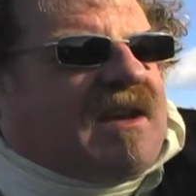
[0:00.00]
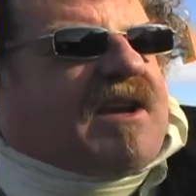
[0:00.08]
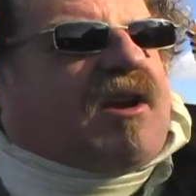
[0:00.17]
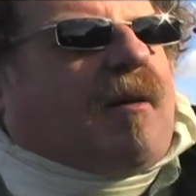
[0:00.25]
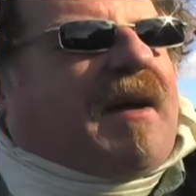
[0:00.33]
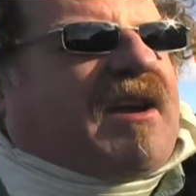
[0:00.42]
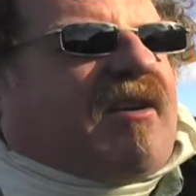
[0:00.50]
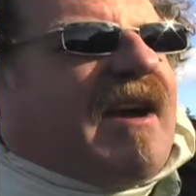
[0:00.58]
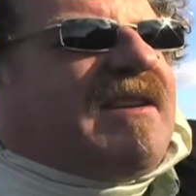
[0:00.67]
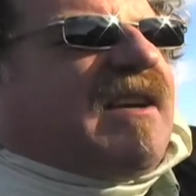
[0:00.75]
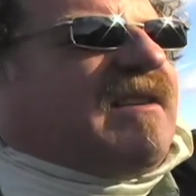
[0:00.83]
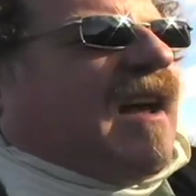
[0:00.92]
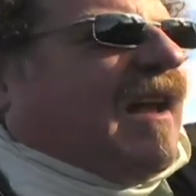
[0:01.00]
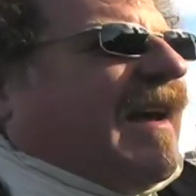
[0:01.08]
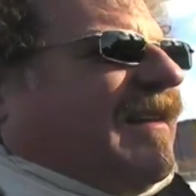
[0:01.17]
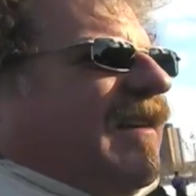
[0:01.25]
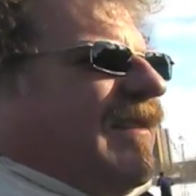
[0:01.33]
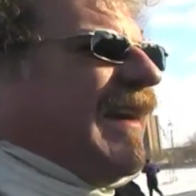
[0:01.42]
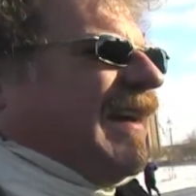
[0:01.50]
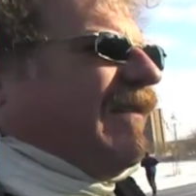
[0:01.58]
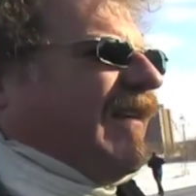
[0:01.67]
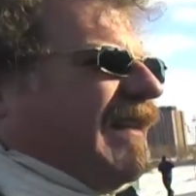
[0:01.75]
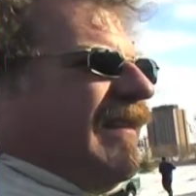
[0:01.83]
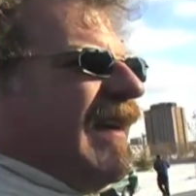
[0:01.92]
economic crisis, I like to think
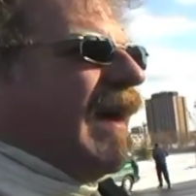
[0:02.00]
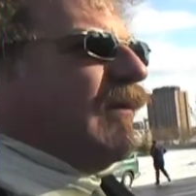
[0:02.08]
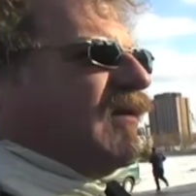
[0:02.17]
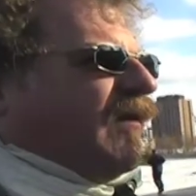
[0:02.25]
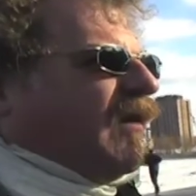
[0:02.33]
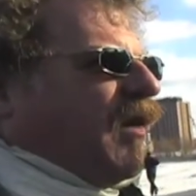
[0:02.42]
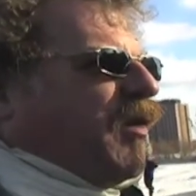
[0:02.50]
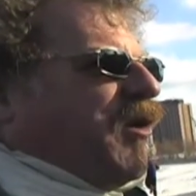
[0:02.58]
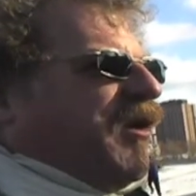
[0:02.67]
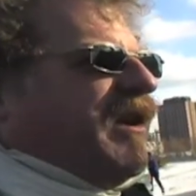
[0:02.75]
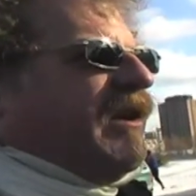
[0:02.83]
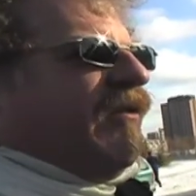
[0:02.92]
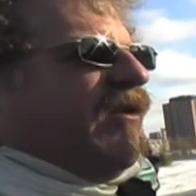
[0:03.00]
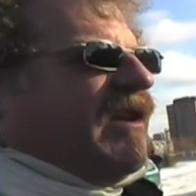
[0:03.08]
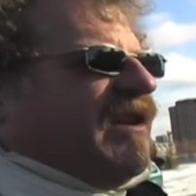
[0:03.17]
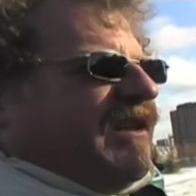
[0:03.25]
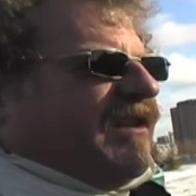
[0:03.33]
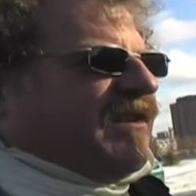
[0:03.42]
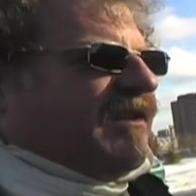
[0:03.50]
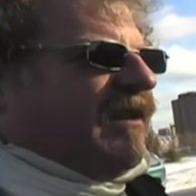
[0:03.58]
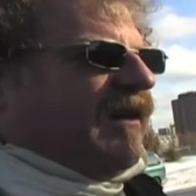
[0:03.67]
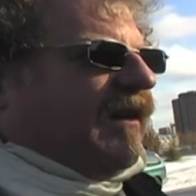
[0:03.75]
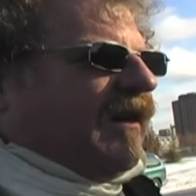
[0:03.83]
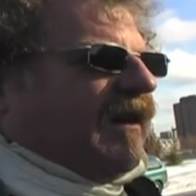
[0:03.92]
of it in terms of the three R's,
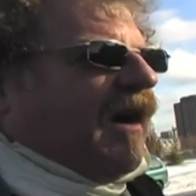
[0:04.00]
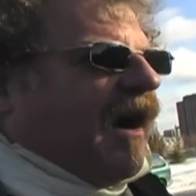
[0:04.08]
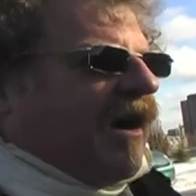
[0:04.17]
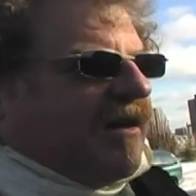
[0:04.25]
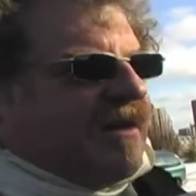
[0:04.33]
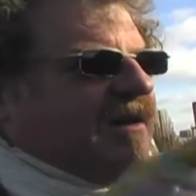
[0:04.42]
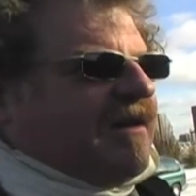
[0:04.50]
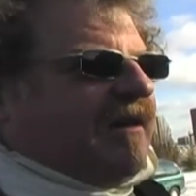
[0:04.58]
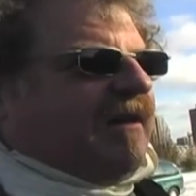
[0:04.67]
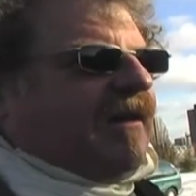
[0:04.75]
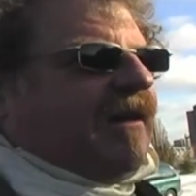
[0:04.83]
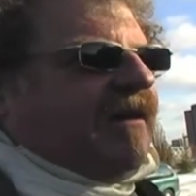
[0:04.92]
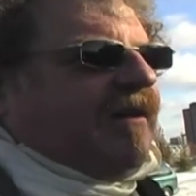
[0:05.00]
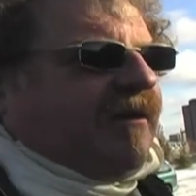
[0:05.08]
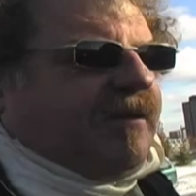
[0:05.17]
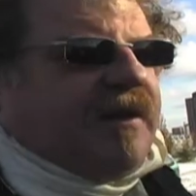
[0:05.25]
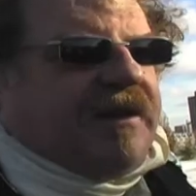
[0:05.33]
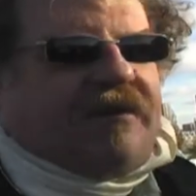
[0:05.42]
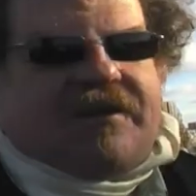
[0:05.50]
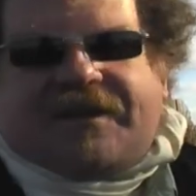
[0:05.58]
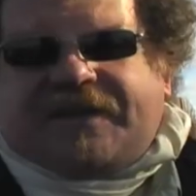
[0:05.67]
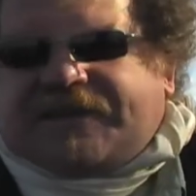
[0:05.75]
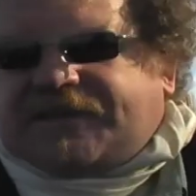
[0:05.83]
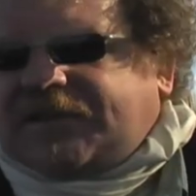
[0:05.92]
R-E, the three
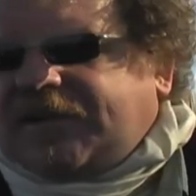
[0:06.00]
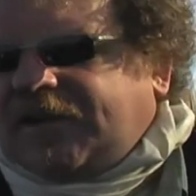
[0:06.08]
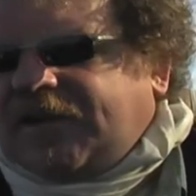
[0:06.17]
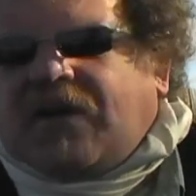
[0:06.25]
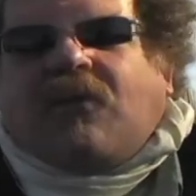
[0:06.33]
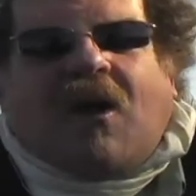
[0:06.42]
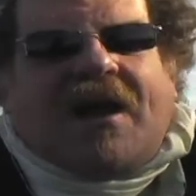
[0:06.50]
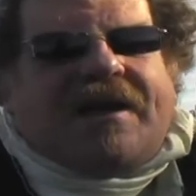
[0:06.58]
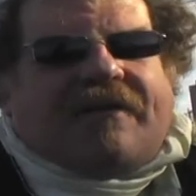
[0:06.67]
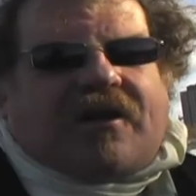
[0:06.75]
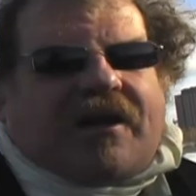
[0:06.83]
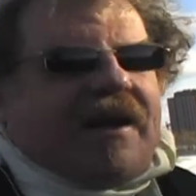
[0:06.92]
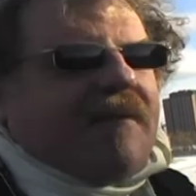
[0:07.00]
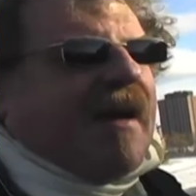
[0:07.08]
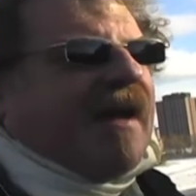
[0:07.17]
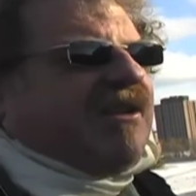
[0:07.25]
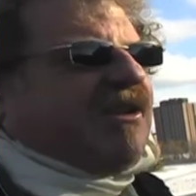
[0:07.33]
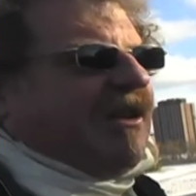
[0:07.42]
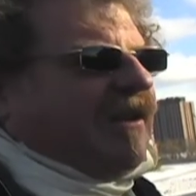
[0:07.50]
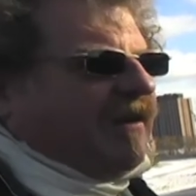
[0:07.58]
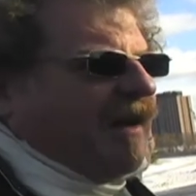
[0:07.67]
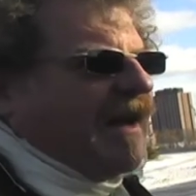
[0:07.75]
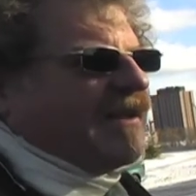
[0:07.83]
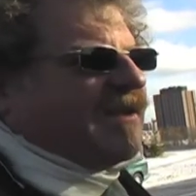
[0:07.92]
R's. One I've already mentioned,
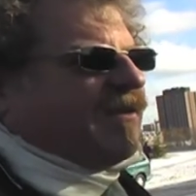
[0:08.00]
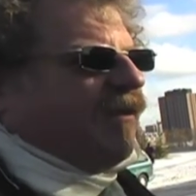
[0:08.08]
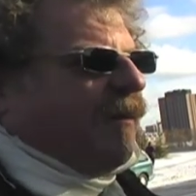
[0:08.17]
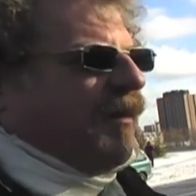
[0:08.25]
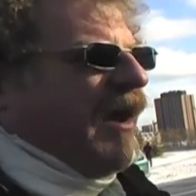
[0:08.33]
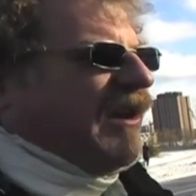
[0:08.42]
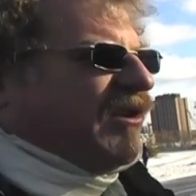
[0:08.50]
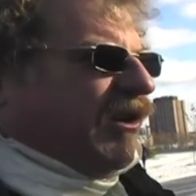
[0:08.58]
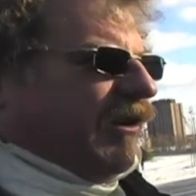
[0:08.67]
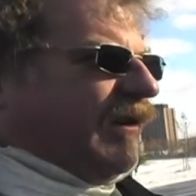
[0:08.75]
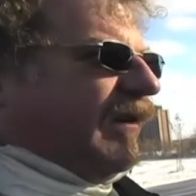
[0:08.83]
that's repression.